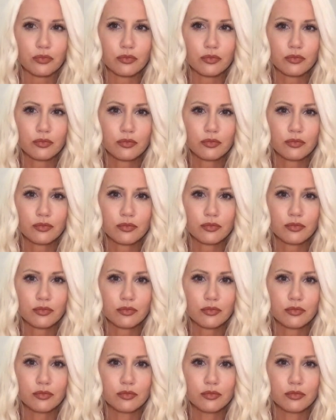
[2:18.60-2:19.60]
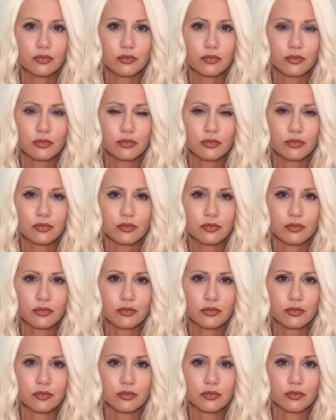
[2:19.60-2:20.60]

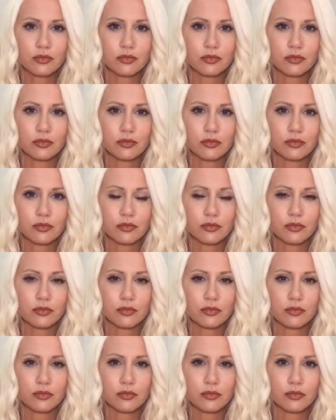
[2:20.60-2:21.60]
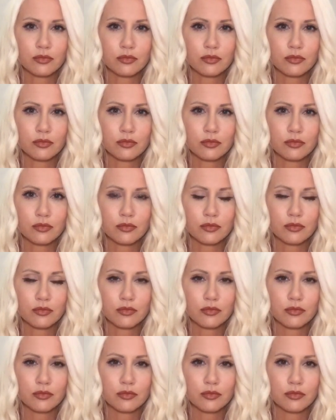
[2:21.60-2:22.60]

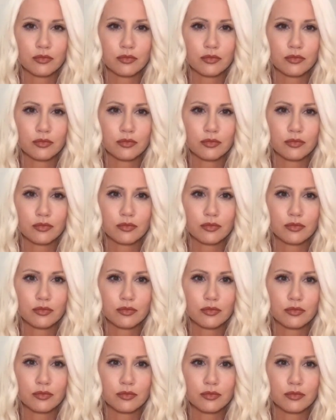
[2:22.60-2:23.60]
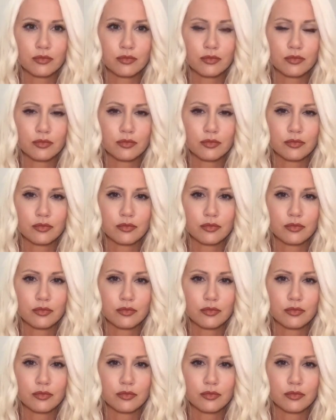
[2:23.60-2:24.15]
No words are spoken by the person on screen.